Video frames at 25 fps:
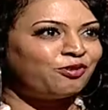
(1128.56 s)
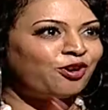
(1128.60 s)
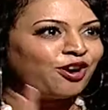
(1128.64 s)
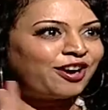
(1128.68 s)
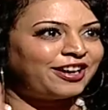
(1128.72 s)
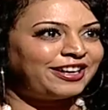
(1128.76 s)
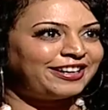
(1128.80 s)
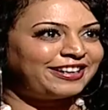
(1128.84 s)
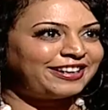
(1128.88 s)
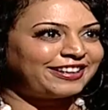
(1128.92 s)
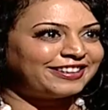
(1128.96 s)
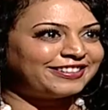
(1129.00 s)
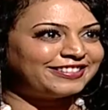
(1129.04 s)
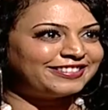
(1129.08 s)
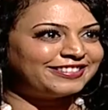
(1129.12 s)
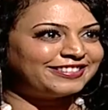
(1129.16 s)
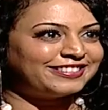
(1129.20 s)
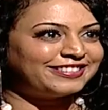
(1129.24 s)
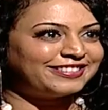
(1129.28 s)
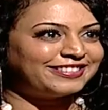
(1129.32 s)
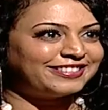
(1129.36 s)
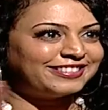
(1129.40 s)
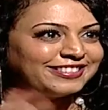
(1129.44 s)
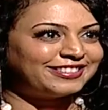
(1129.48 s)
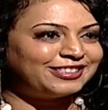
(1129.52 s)
want
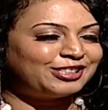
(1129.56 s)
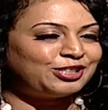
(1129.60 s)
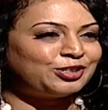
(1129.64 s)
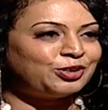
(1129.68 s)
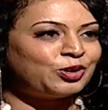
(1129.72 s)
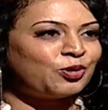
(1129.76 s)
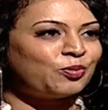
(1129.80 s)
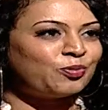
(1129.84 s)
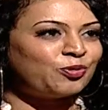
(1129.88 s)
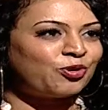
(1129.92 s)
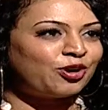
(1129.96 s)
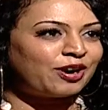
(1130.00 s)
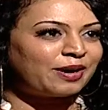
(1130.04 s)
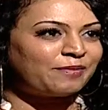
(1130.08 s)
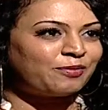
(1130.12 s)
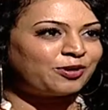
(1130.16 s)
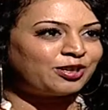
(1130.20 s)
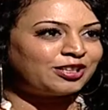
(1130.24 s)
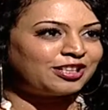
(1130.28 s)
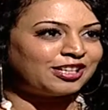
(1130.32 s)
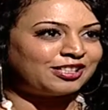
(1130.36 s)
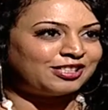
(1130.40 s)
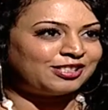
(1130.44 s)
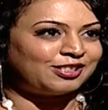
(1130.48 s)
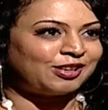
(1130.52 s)
to know more about
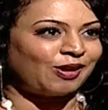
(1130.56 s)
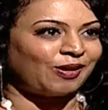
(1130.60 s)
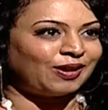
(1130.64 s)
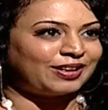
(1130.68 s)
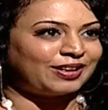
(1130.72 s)
that song.